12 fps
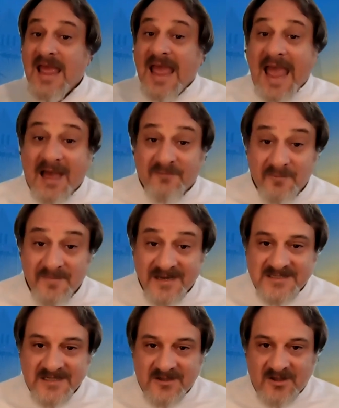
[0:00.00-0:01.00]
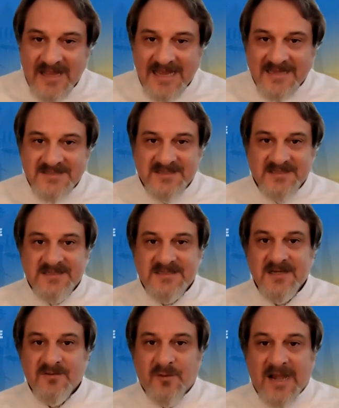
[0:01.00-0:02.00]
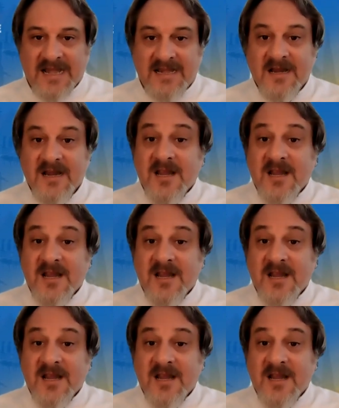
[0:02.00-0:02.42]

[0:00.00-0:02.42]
Have a mix of classes, right?